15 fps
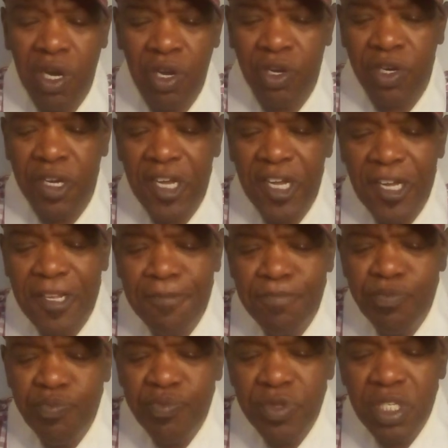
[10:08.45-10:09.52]
to learn.
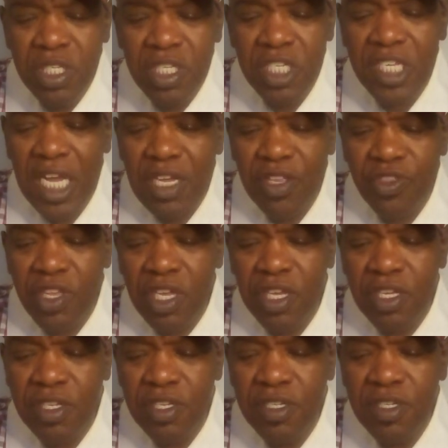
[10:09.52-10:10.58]
The second thing
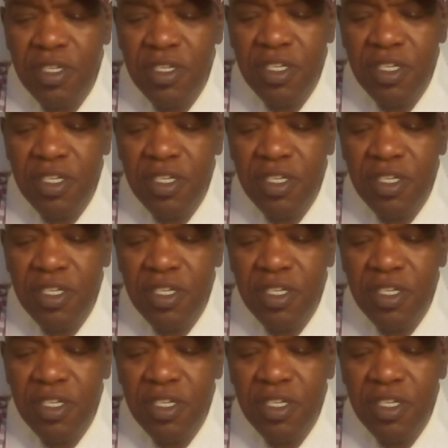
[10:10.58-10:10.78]
is